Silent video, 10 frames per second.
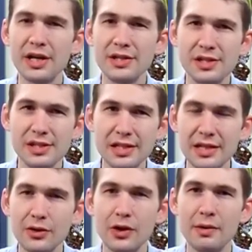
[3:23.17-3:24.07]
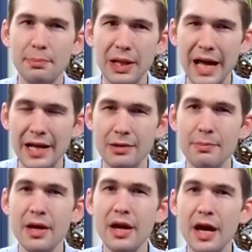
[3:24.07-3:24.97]
and steel and platinum
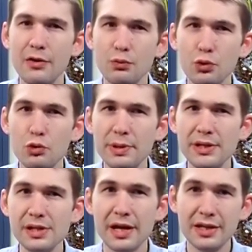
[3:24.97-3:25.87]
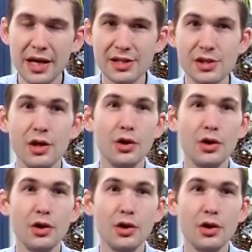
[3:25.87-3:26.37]
and rubies and yes,